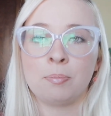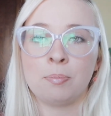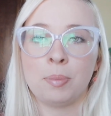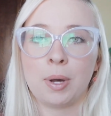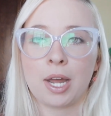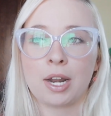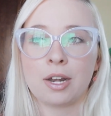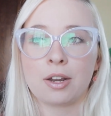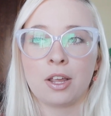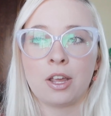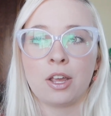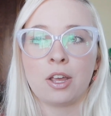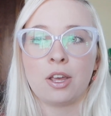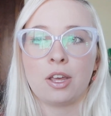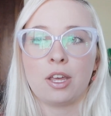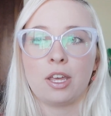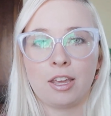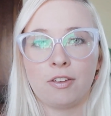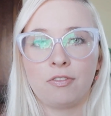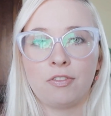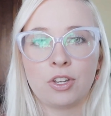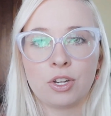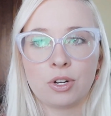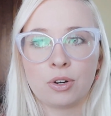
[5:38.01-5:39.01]
But
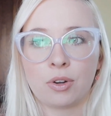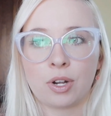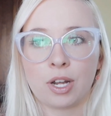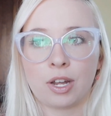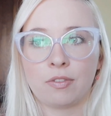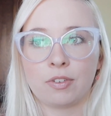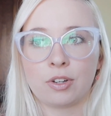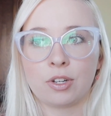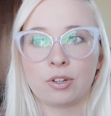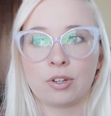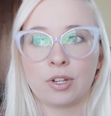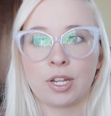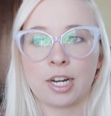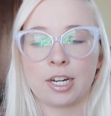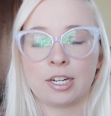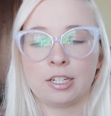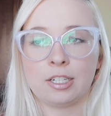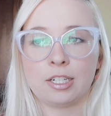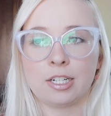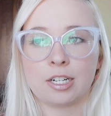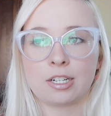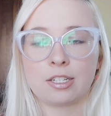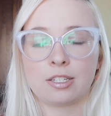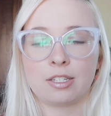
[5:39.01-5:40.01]
if you don't have Google
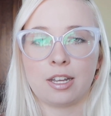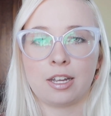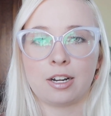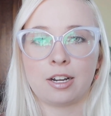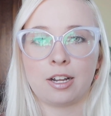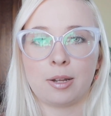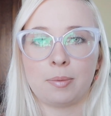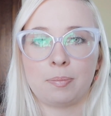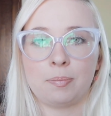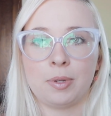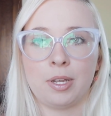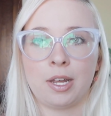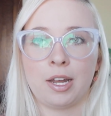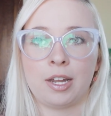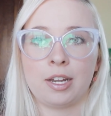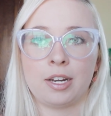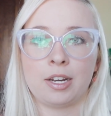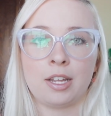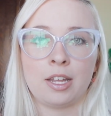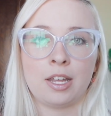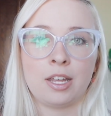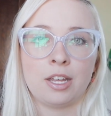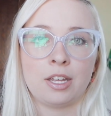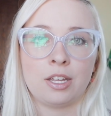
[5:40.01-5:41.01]
Analytics set up
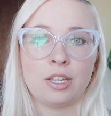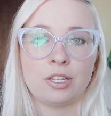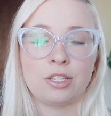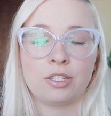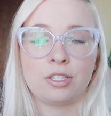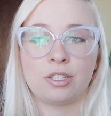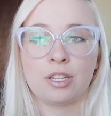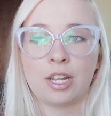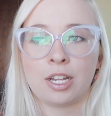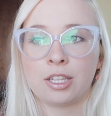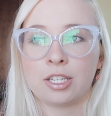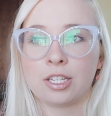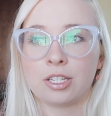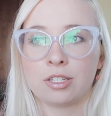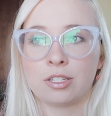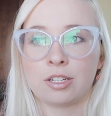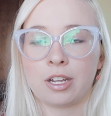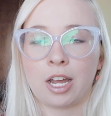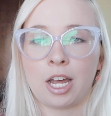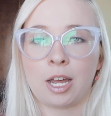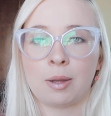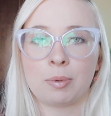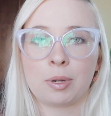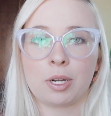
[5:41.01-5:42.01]
yet, set this
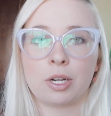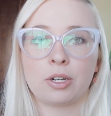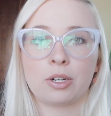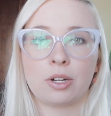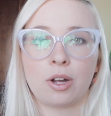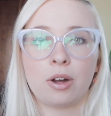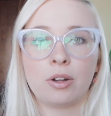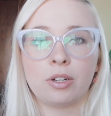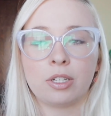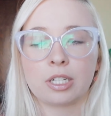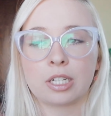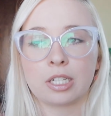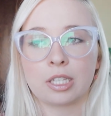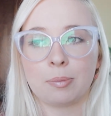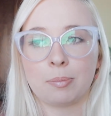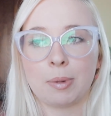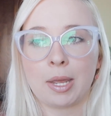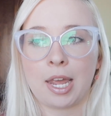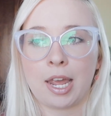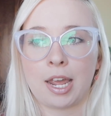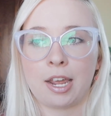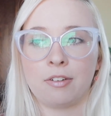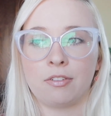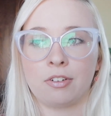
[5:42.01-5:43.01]
up, go look at the
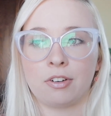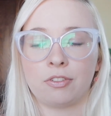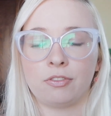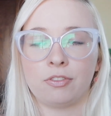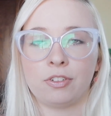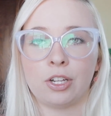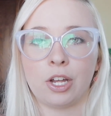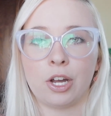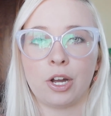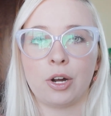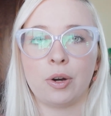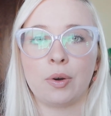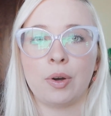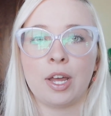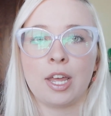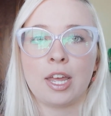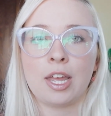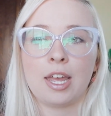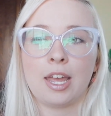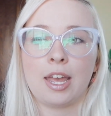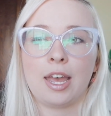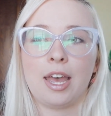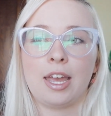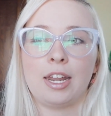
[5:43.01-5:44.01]
behavior flow,
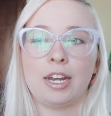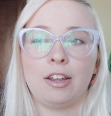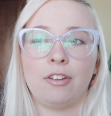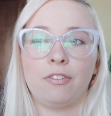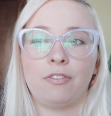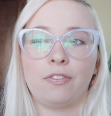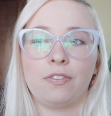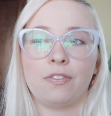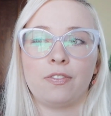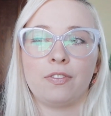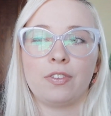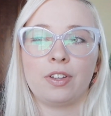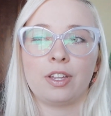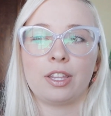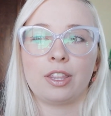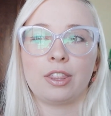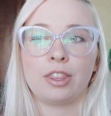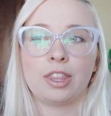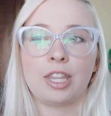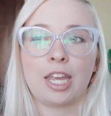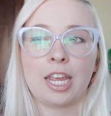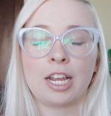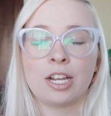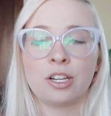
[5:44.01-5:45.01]
and if
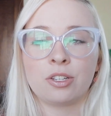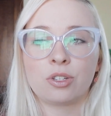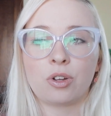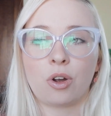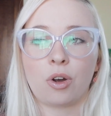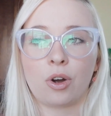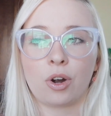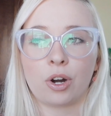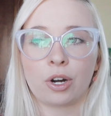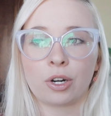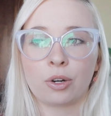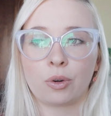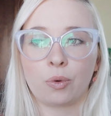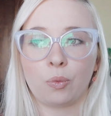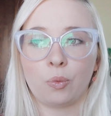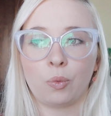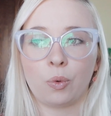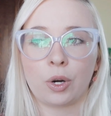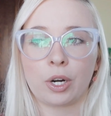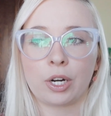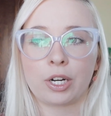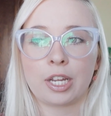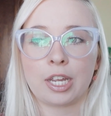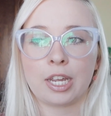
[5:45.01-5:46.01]
things aren't
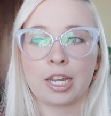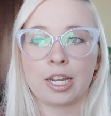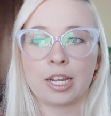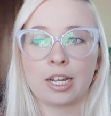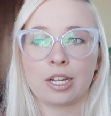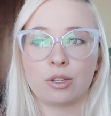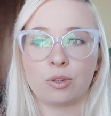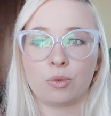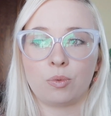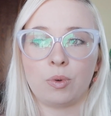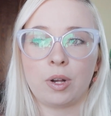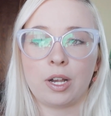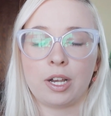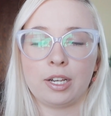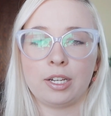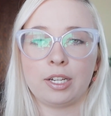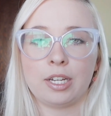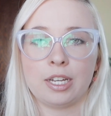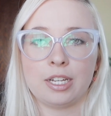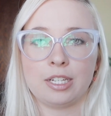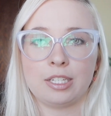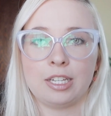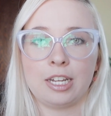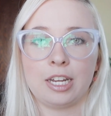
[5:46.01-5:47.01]
working as
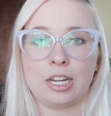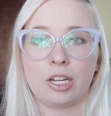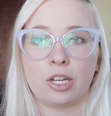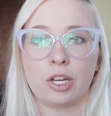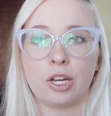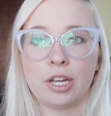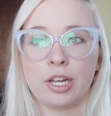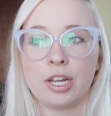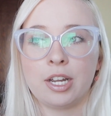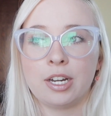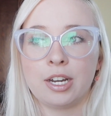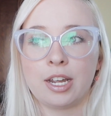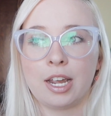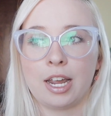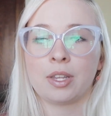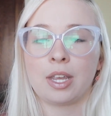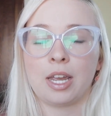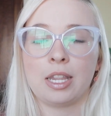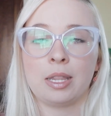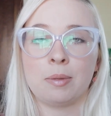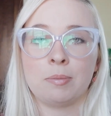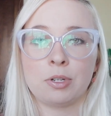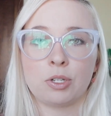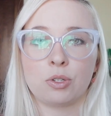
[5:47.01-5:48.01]
well as they could,
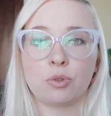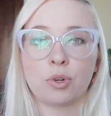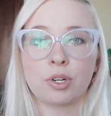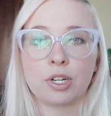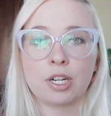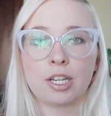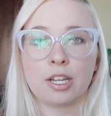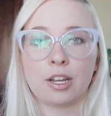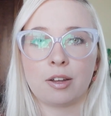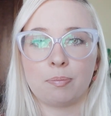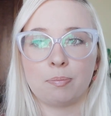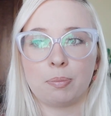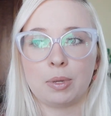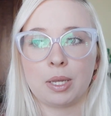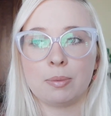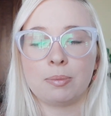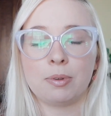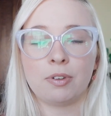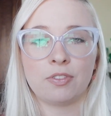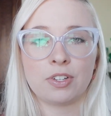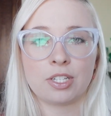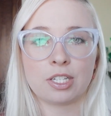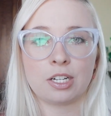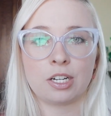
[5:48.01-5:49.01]
and the majority of
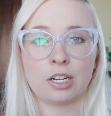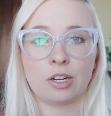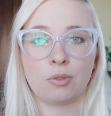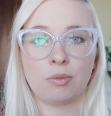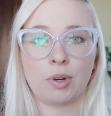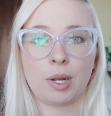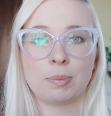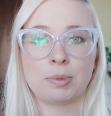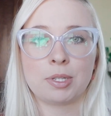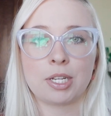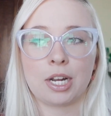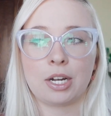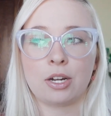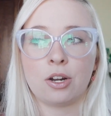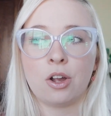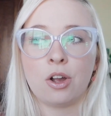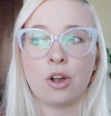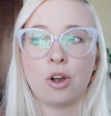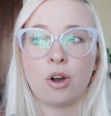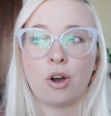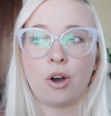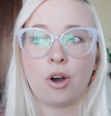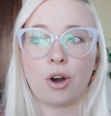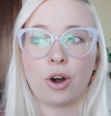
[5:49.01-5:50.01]
people visiting your website
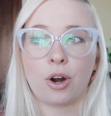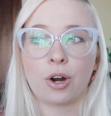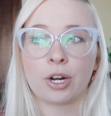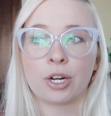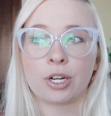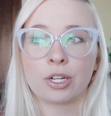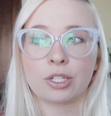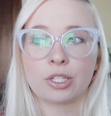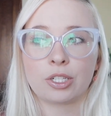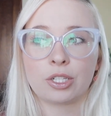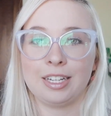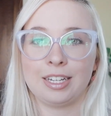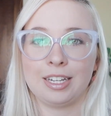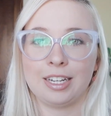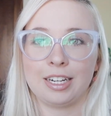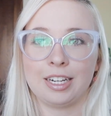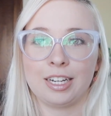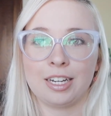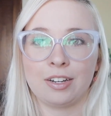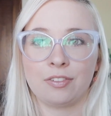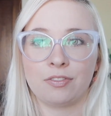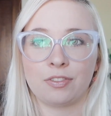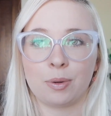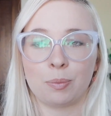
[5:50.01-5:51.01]
aren't
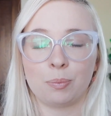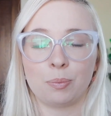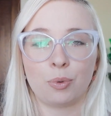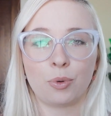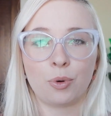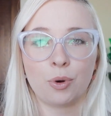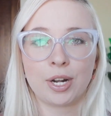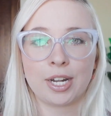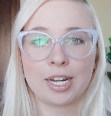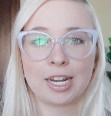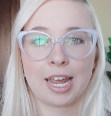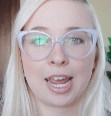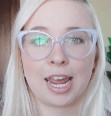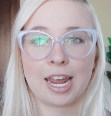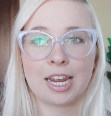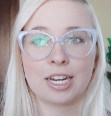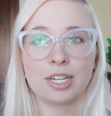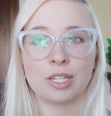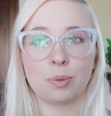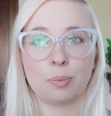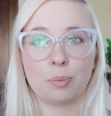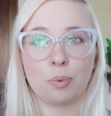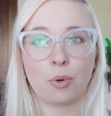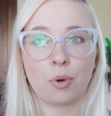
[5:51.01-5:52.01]
getting from point
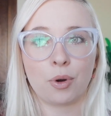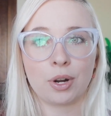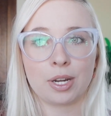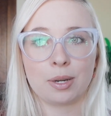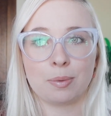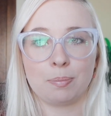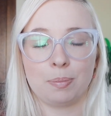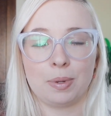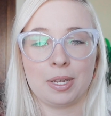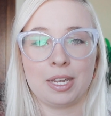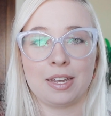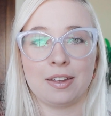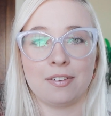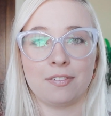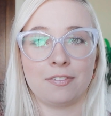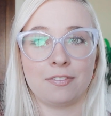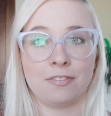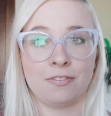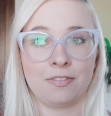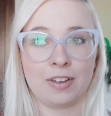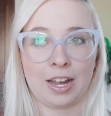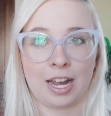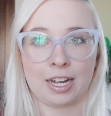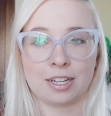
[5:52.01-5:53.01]
A to point B
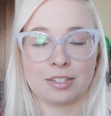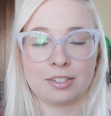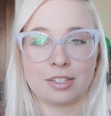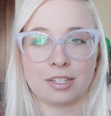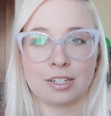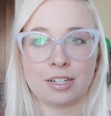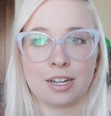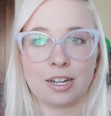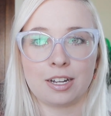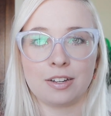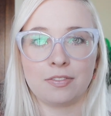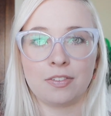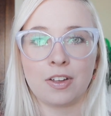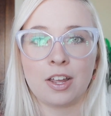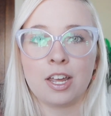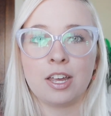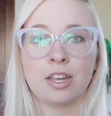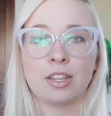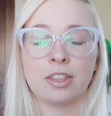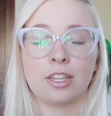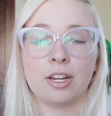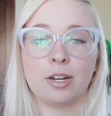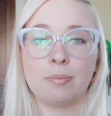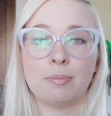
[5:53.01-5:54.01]
fast enough,
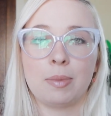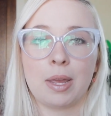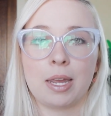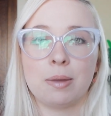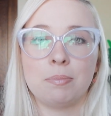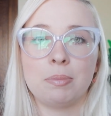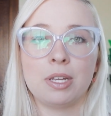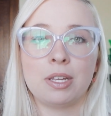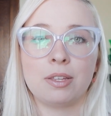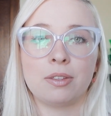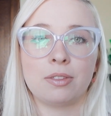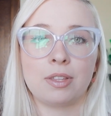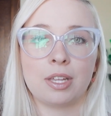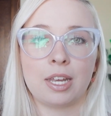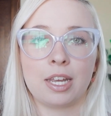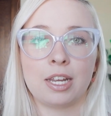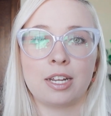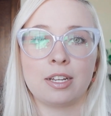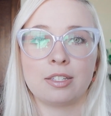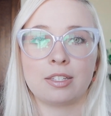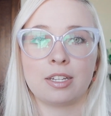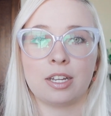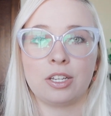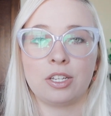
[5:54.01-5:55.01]
there may be
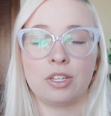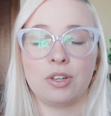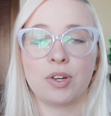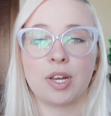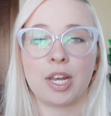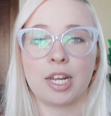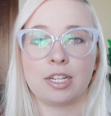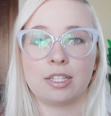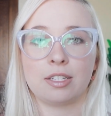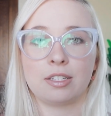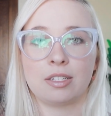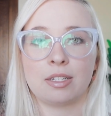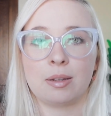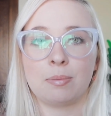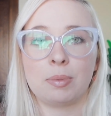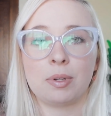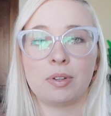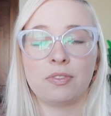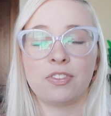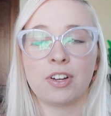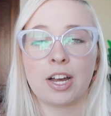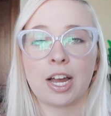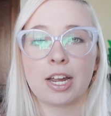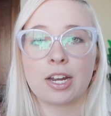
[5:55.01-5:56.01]
things that you can
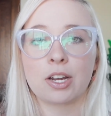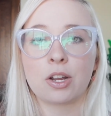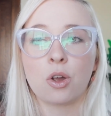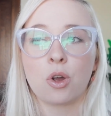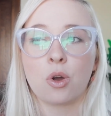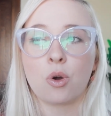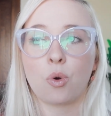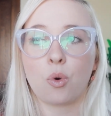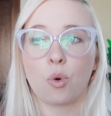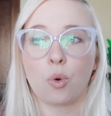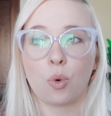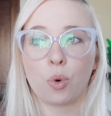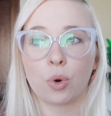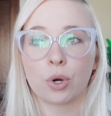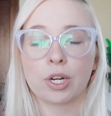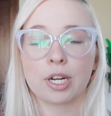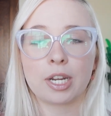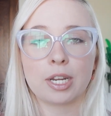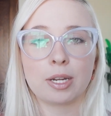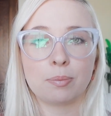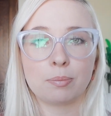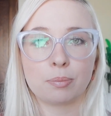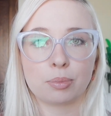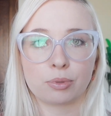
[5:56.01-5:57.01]
simplify
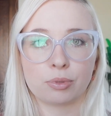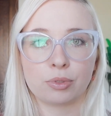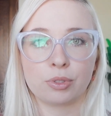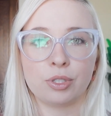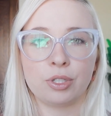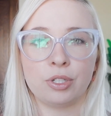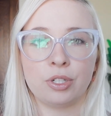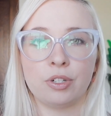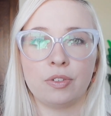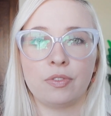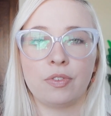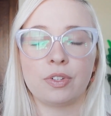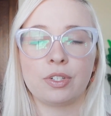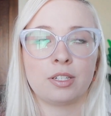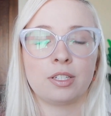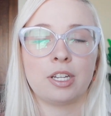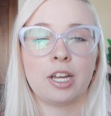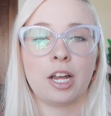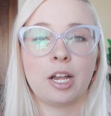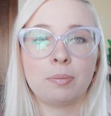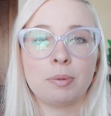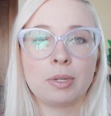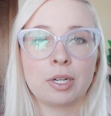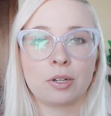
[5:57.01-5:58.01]
or improve
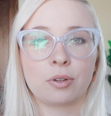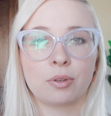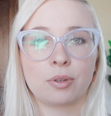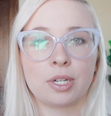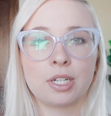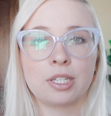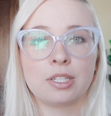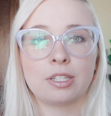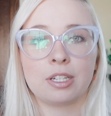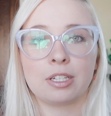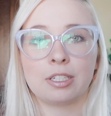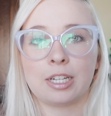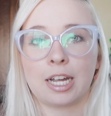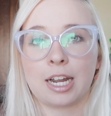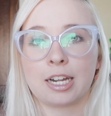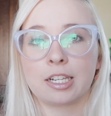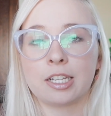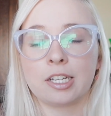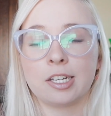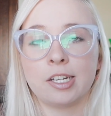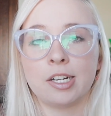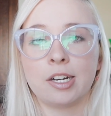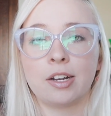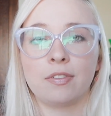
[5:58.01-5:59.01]
to help increase the
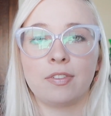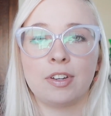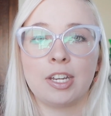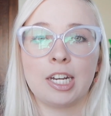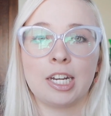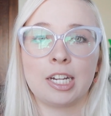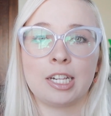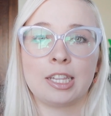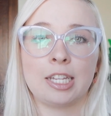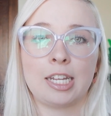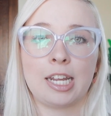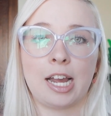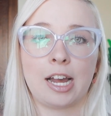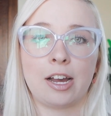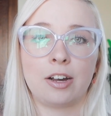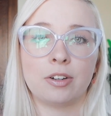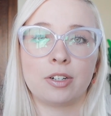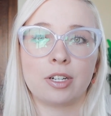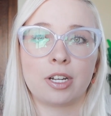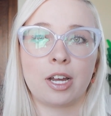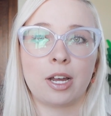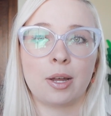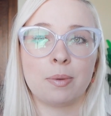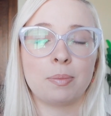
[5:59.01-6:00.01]
likelihood of getting the
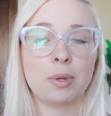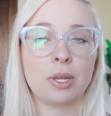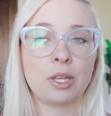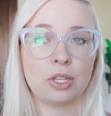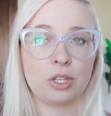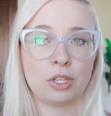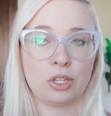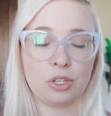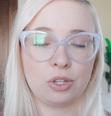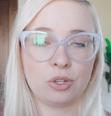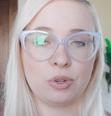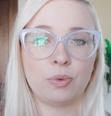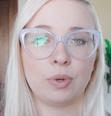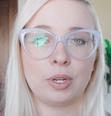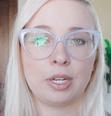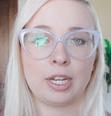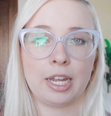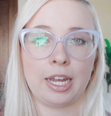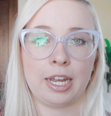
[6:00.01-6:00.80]
outcome you would